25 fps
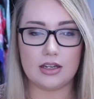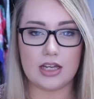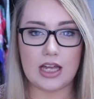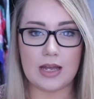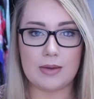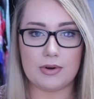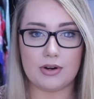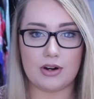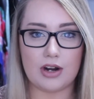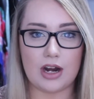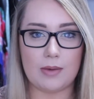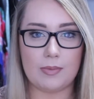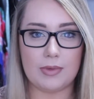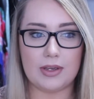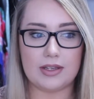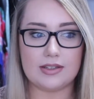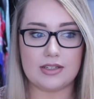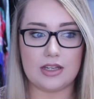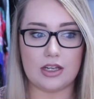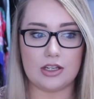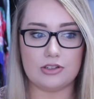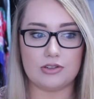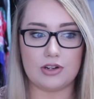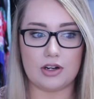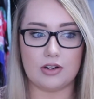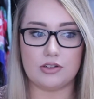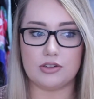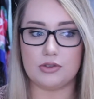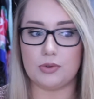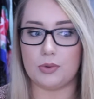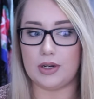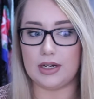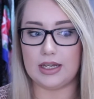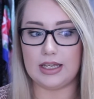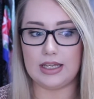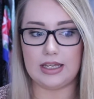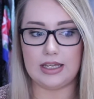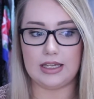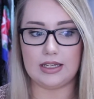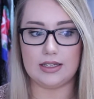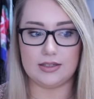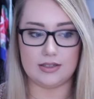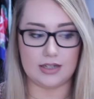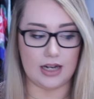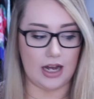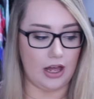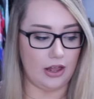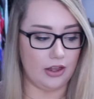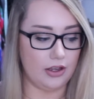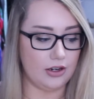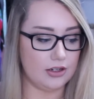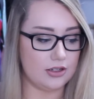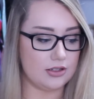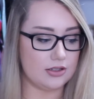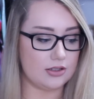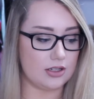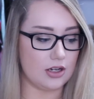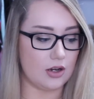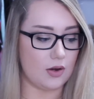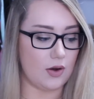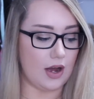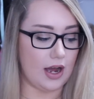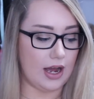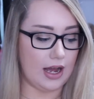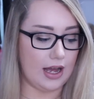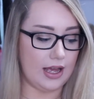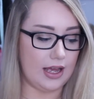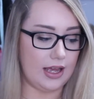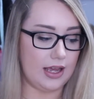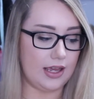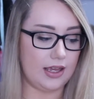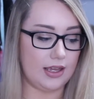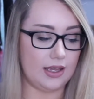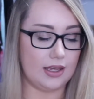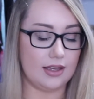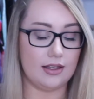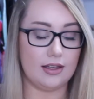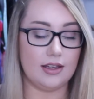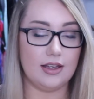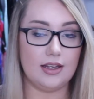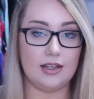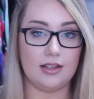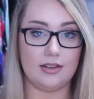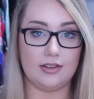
Abercrombie sells around twenty dollars, so I